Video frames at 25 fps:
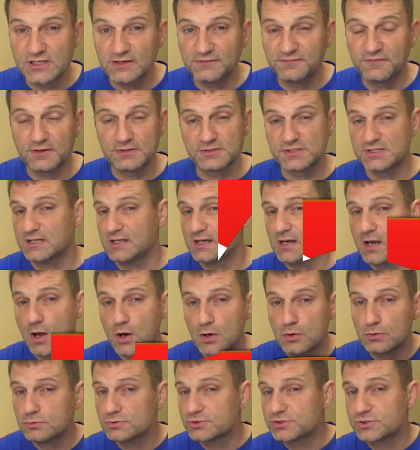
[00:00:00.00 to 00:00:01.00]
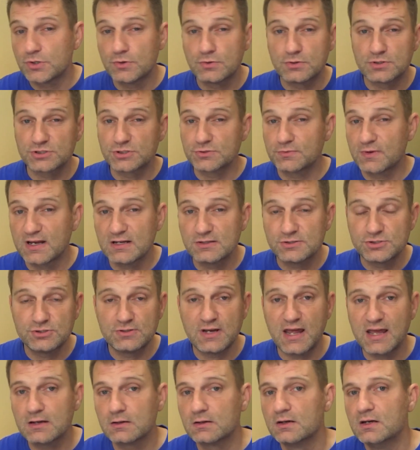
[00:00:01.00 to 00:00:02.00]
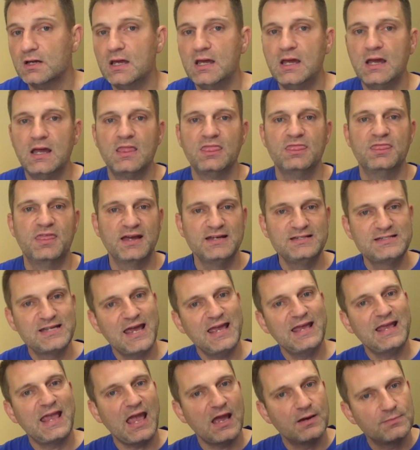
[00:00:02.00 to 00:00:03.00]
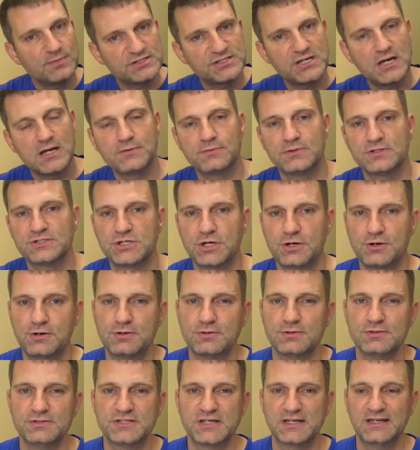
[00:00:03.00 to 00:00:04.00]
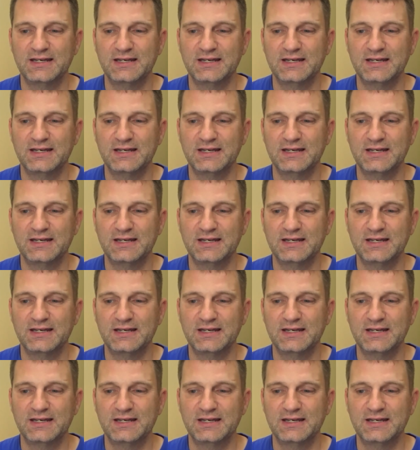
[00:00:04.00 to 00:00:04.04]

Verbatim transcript: If there's any Kohl's stores around you now, they take Amazon returns.